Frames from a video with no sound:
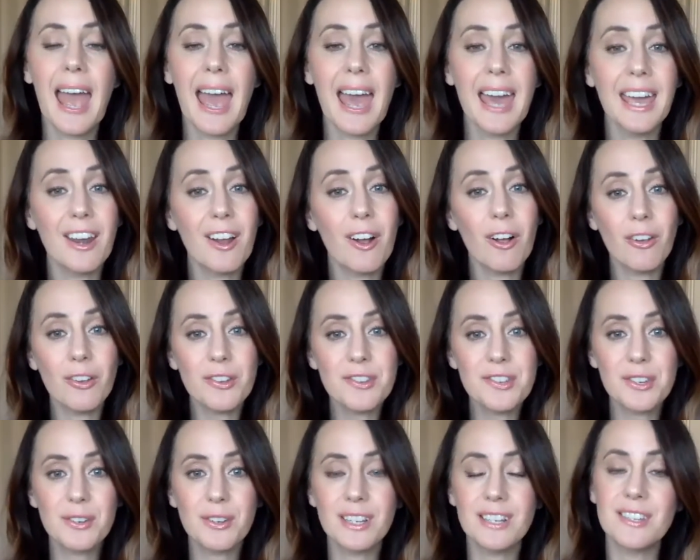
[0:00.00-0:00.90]
And
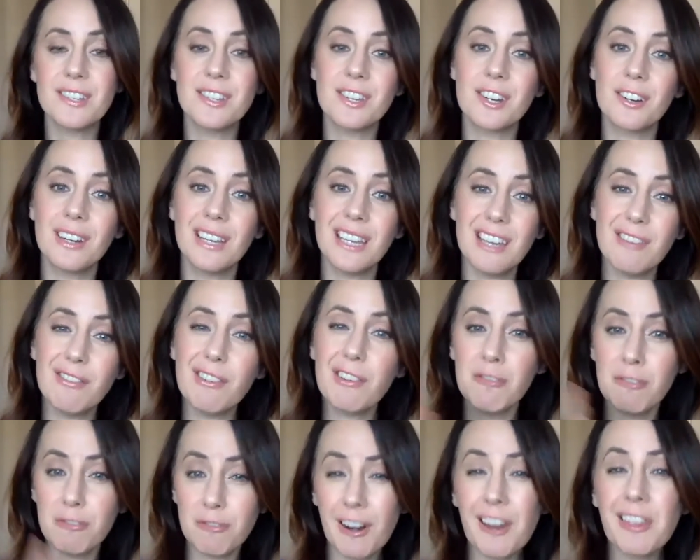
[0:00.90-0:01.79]
also considering even
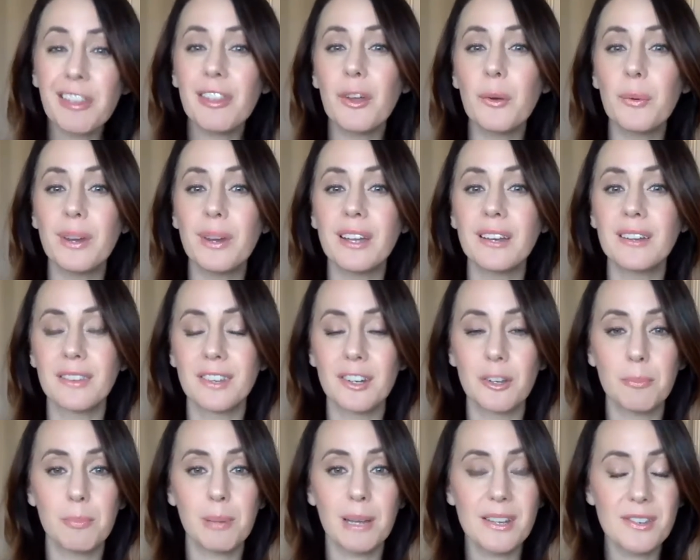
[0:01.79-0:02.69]
front loading a
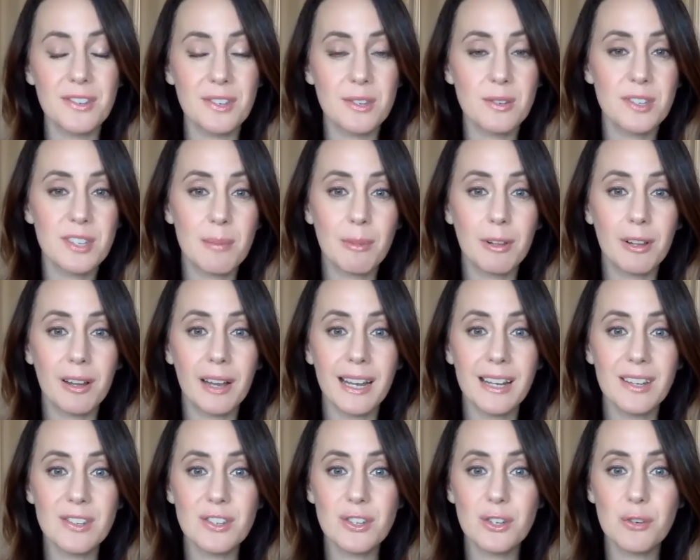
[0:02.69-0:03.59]
little bit. So some
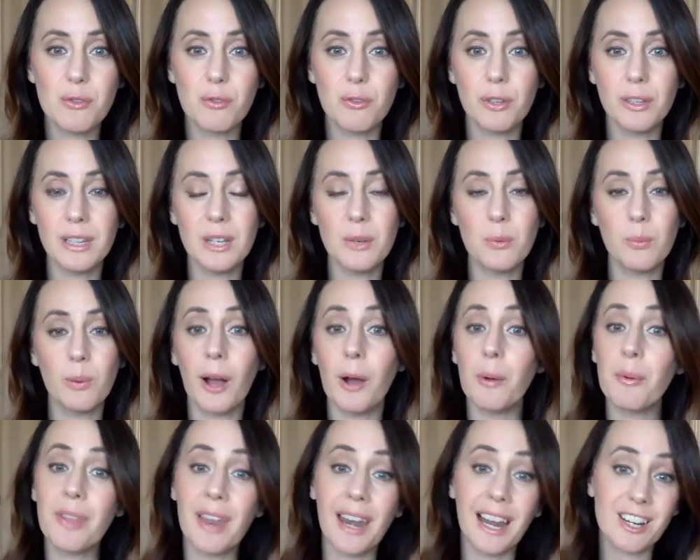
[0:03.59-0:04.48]
clients do really
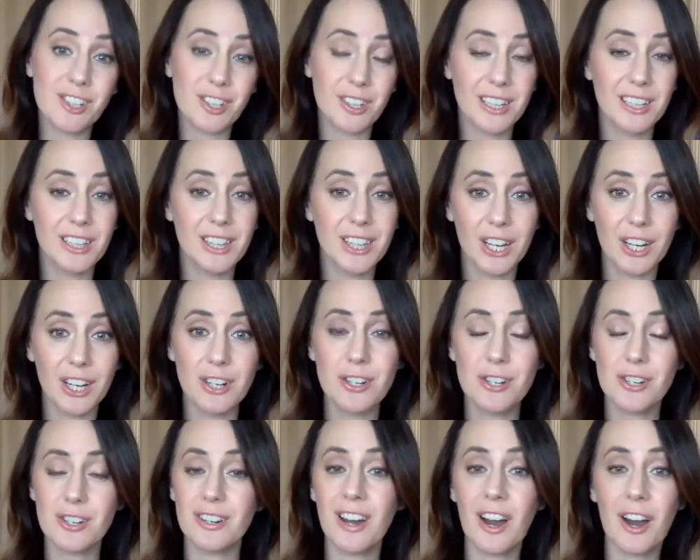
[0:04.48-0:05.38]
well with actually a
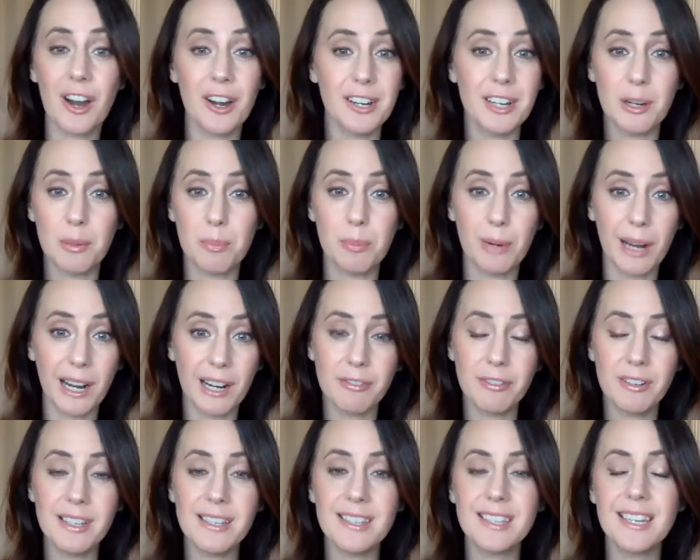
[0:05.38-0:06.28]
larger, heartier
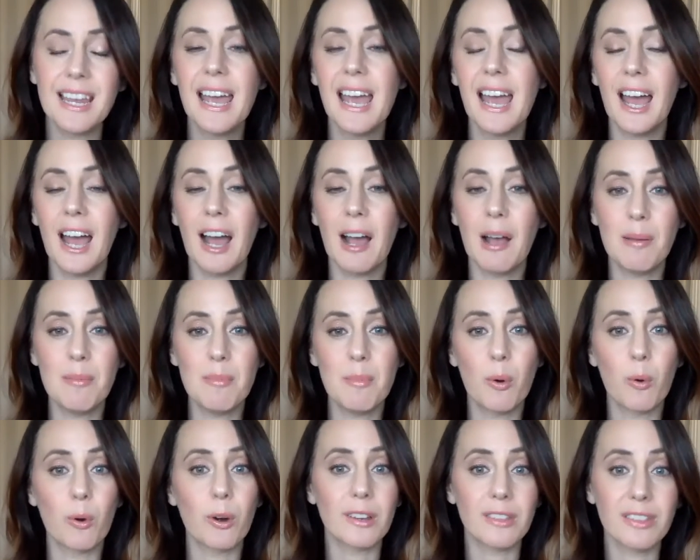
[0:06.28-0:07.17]
breakfast
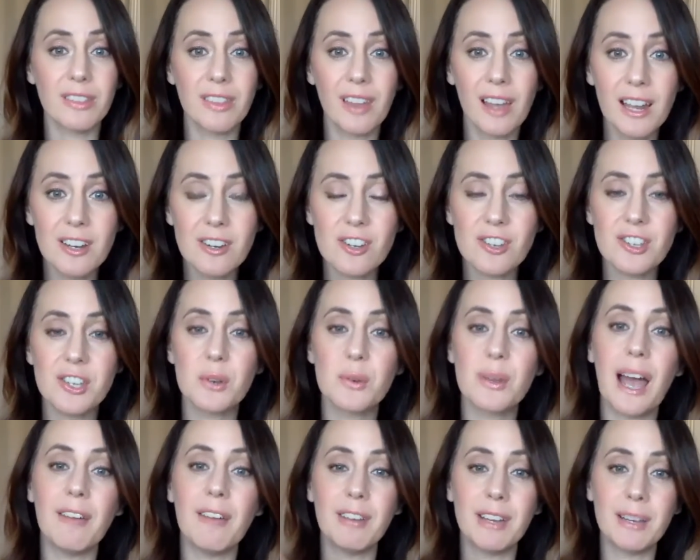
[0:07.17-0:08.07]
or lunch. So
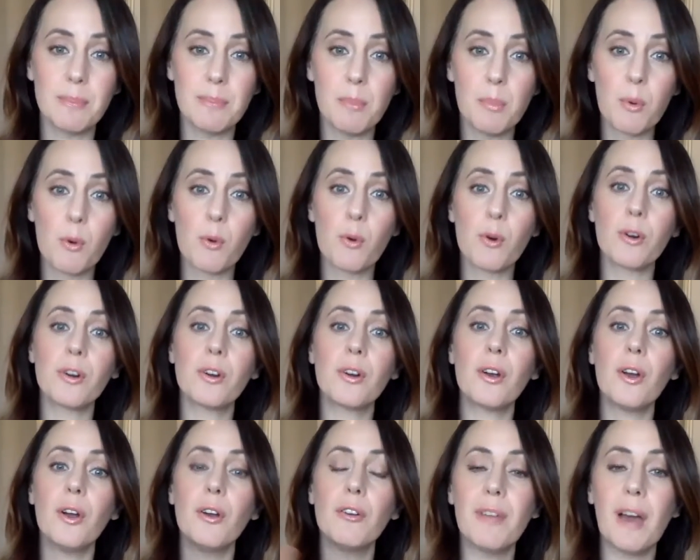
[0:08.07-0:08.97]
having
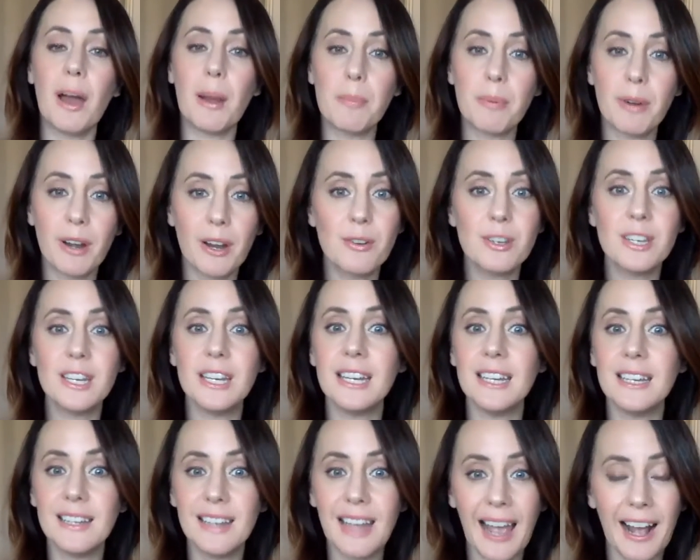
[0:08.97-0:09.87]
more of that
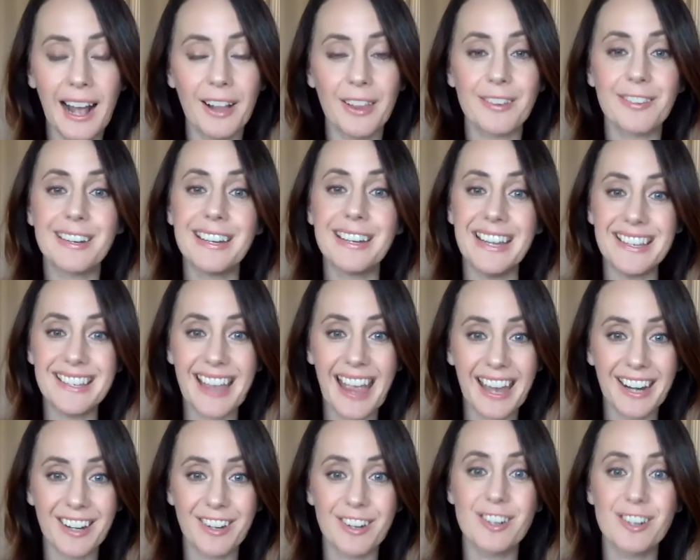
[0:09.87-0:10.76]
protein, calories,
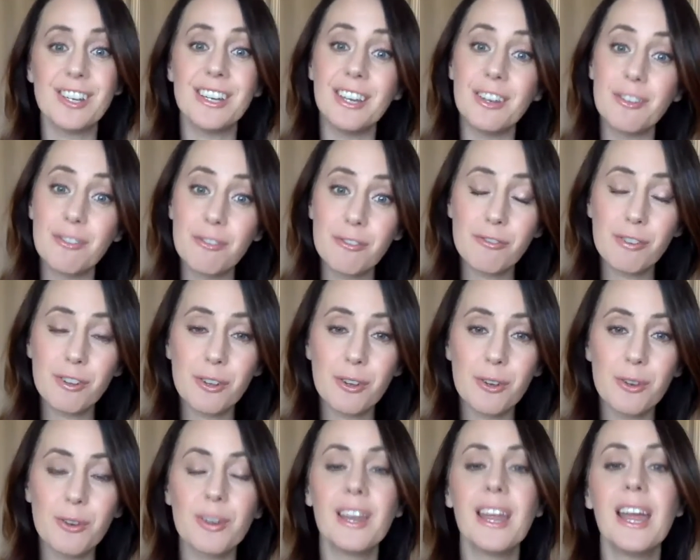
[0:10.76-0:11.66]
energy, and
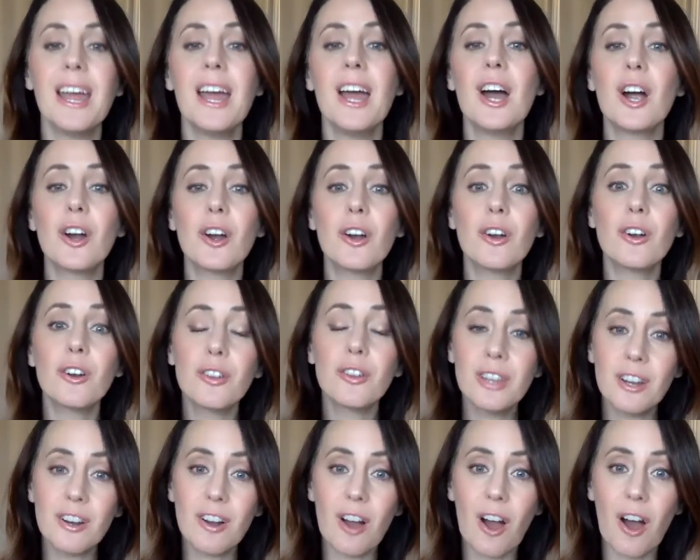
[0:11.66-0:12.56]
food
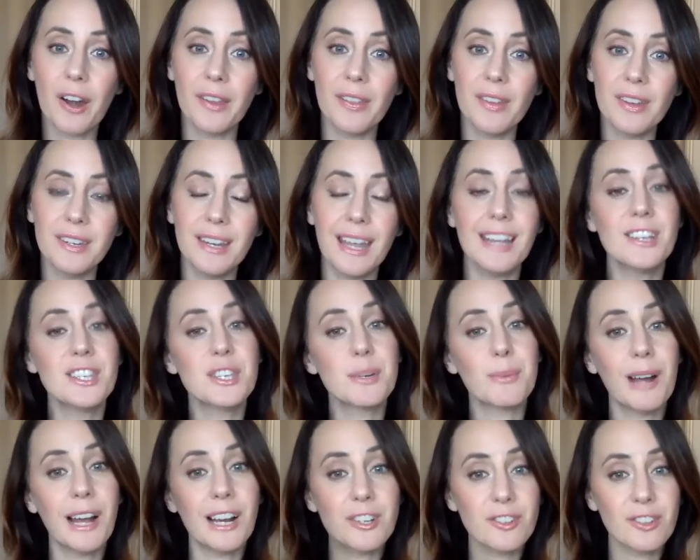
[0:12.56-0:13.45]
earlier on in the day. So
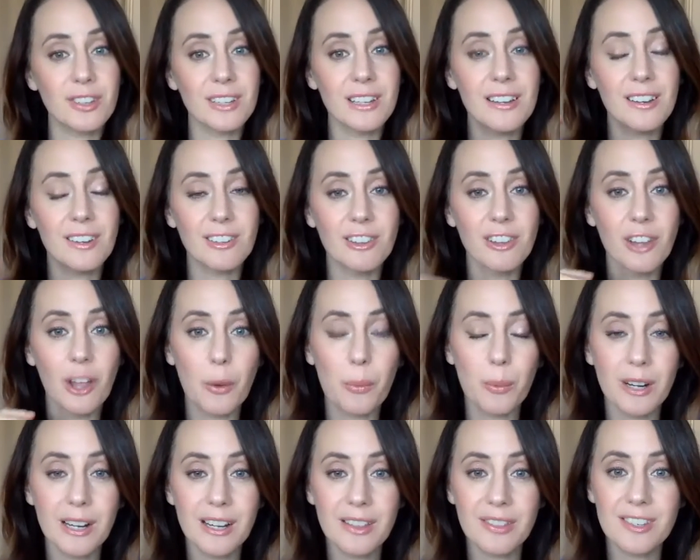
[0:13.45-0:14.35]
we're actually
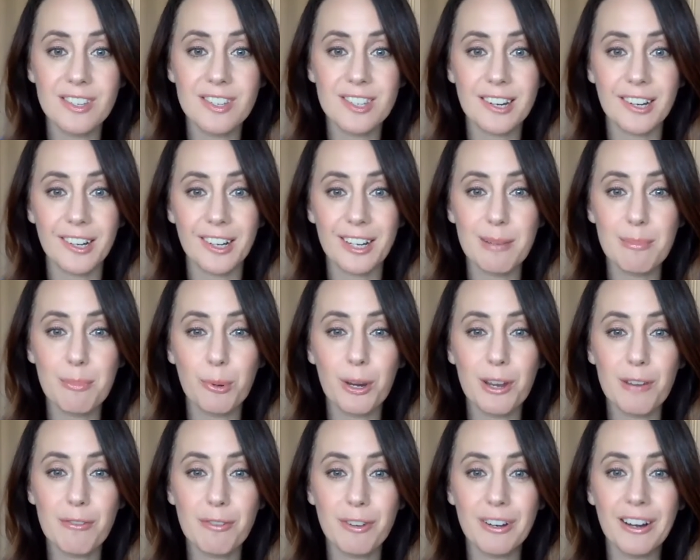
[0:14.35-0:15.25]
lowering the starting
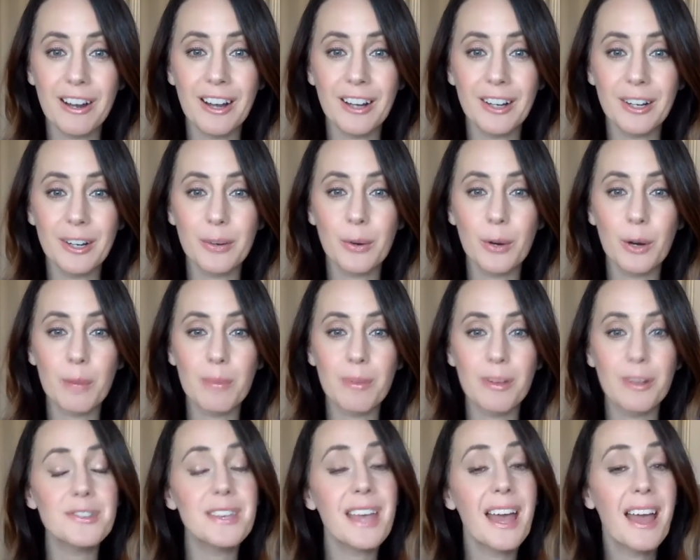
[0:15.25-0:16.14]
point for your hunger
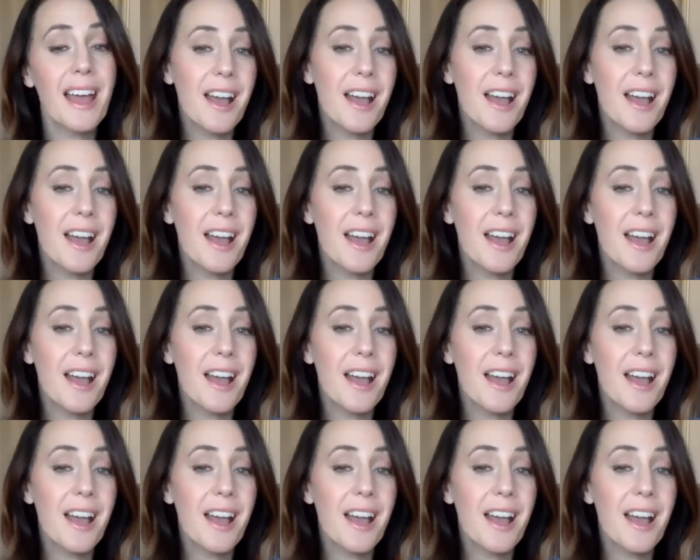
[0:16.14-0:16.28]
hormones.